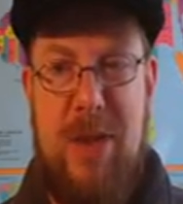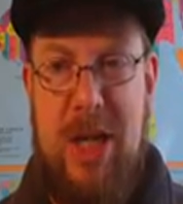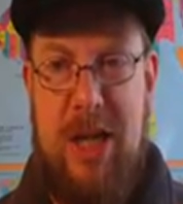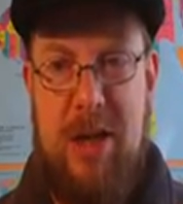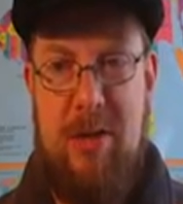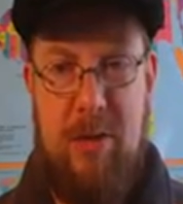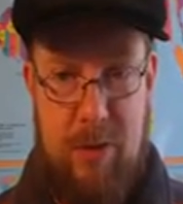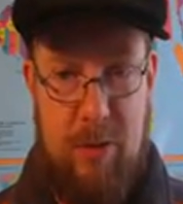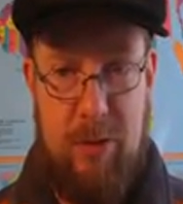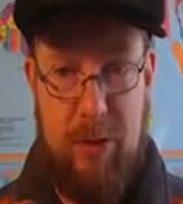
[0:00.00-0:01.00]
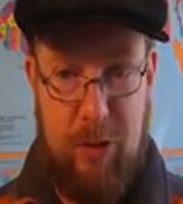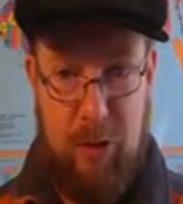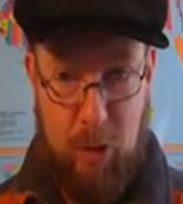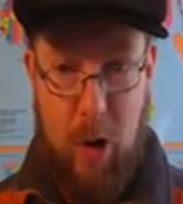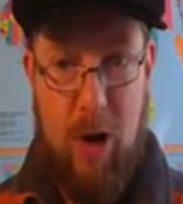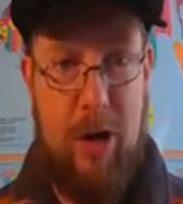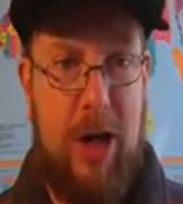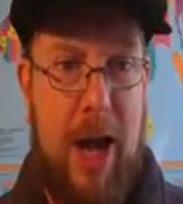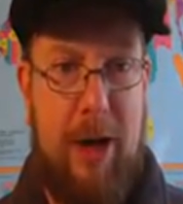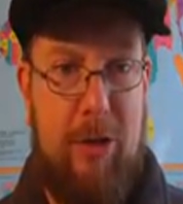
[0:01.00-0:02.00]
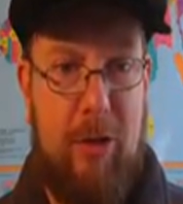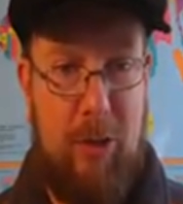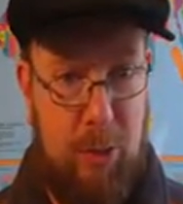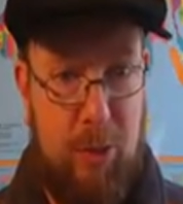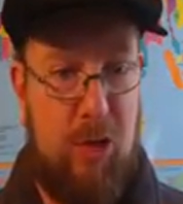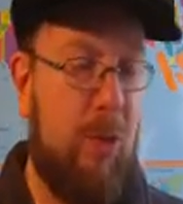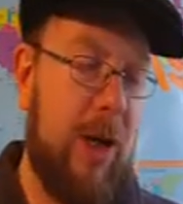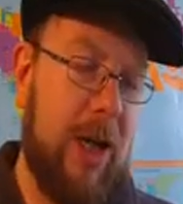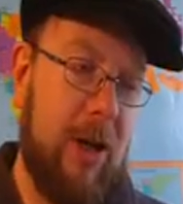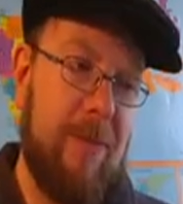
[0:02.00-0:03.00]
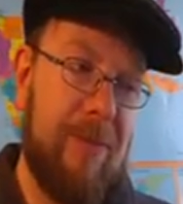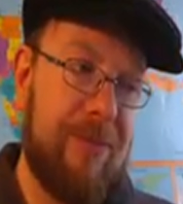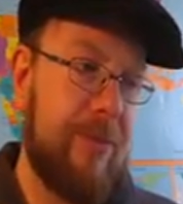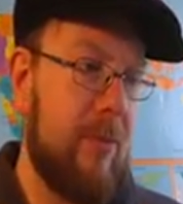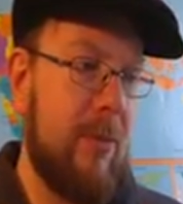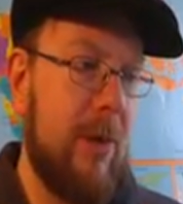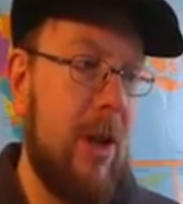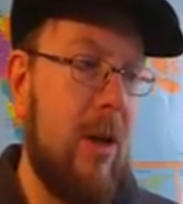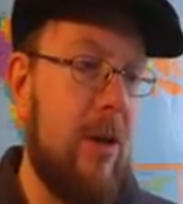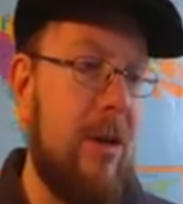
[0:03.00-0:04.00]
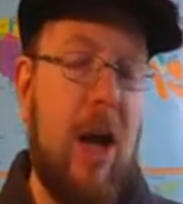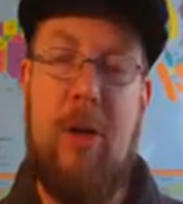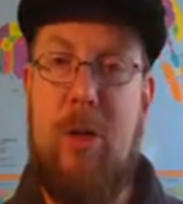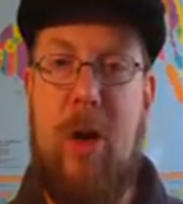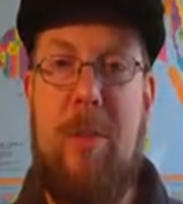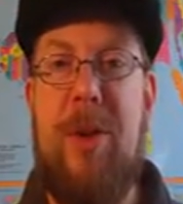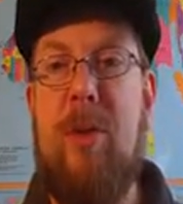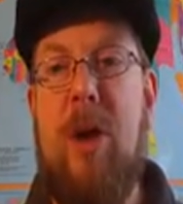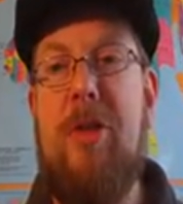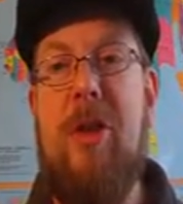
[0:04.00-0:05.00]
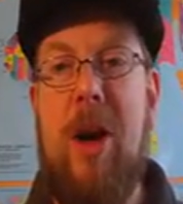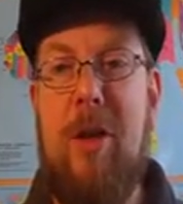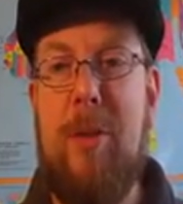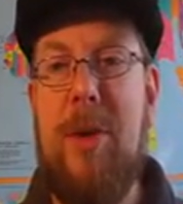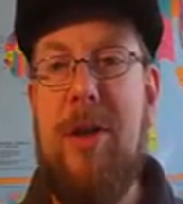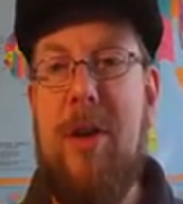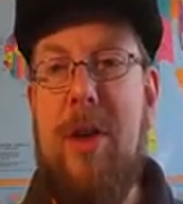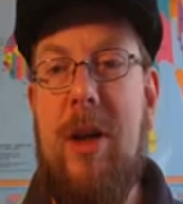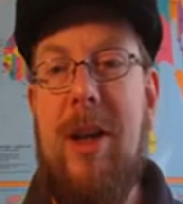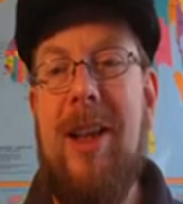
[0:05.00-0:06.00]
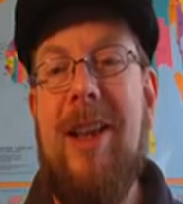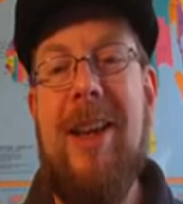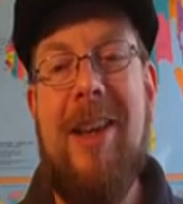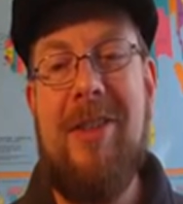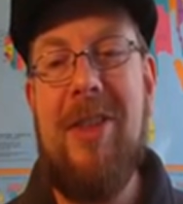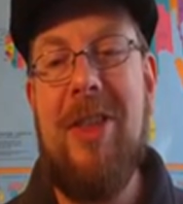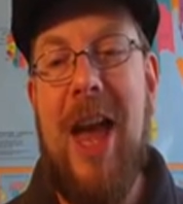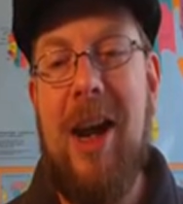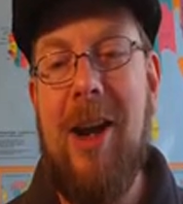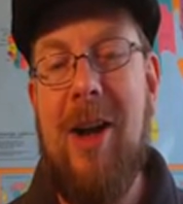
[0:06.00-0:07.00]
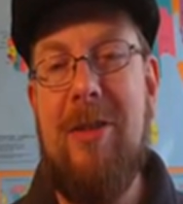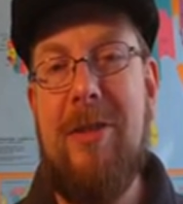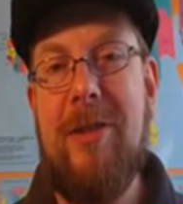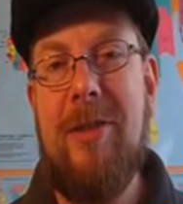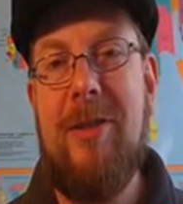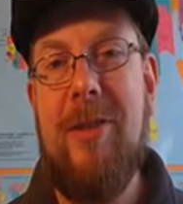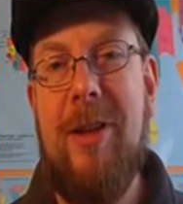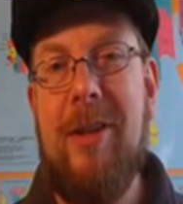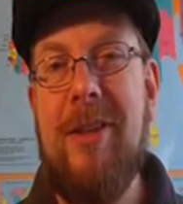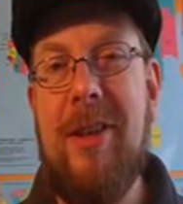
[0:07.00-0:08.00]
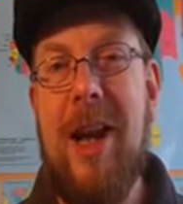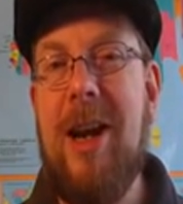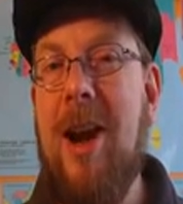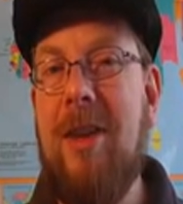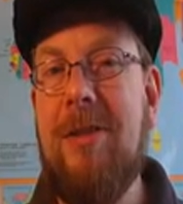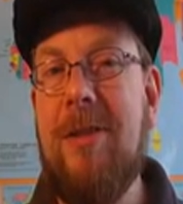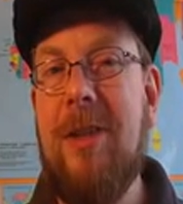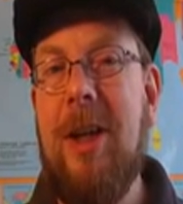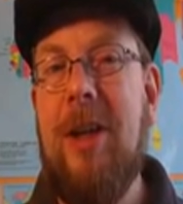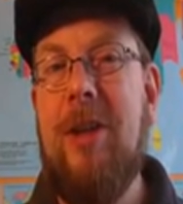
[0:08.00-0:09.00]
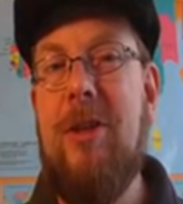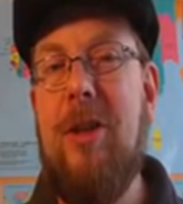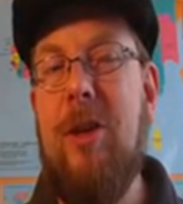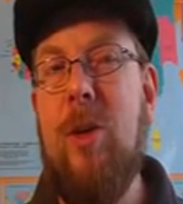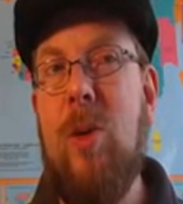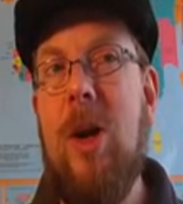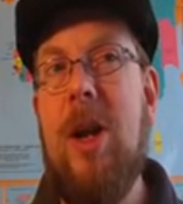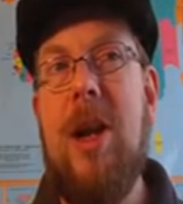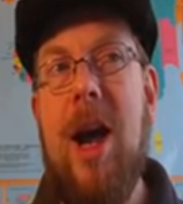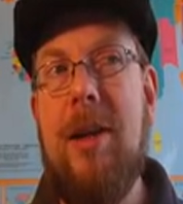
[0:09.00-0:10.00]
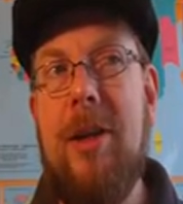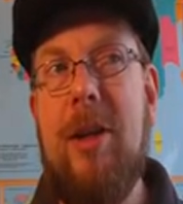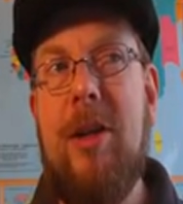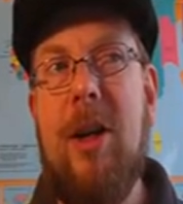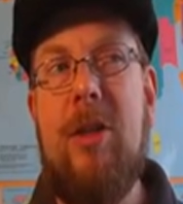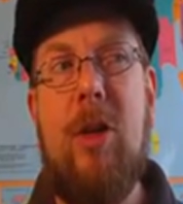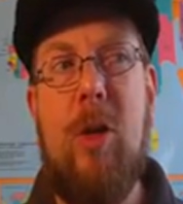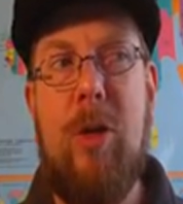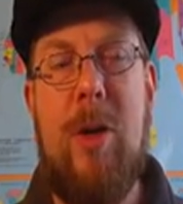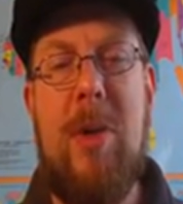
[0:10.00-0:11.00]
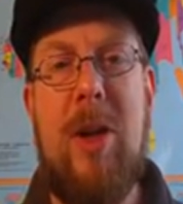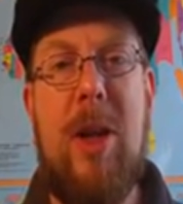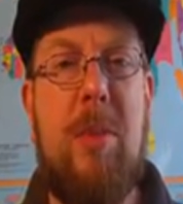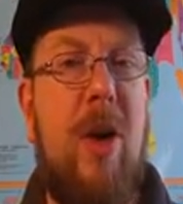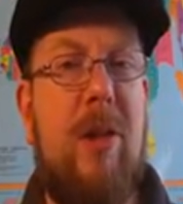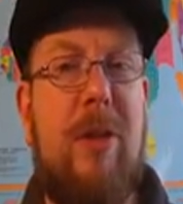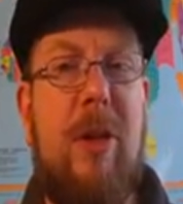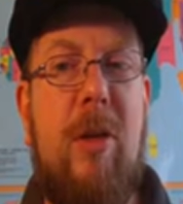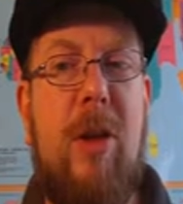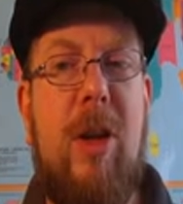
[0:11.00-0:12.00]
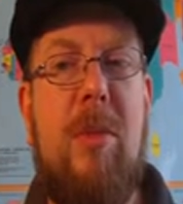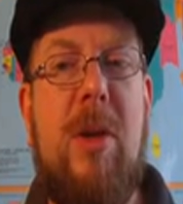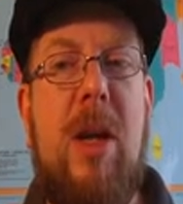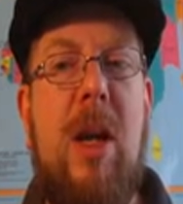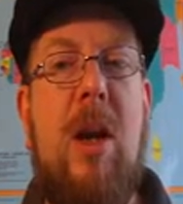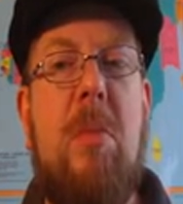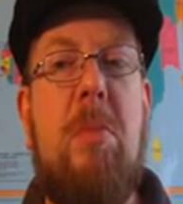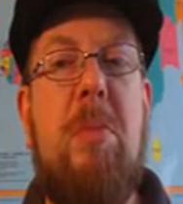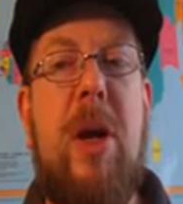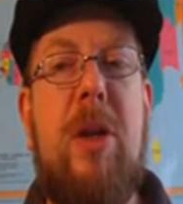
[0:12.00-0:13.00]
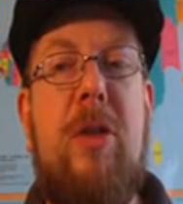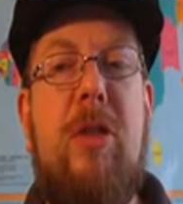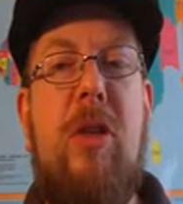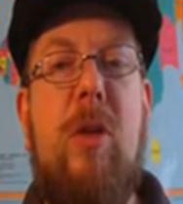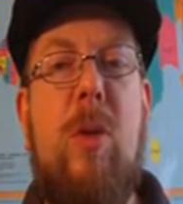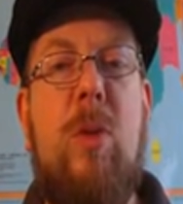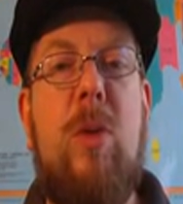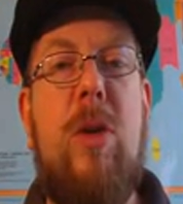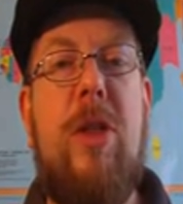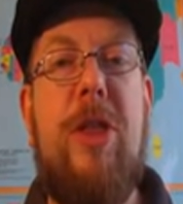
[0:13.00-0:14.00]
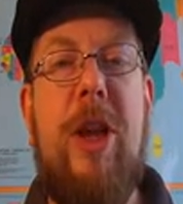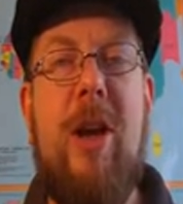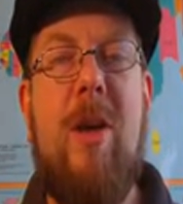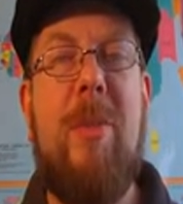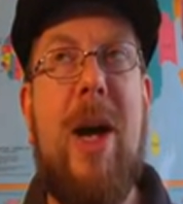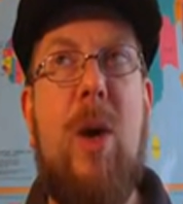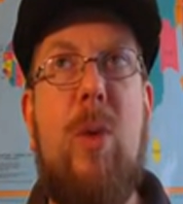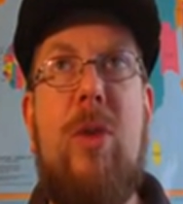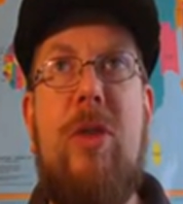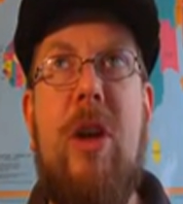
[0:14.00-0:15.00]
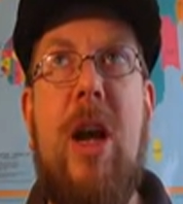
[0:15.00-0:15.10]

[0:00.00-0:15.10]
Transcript: be strong connections between Donald Trump and the Russian government. Isn't that enough? Isn't that enough to not to criminally prosecute him, but to think about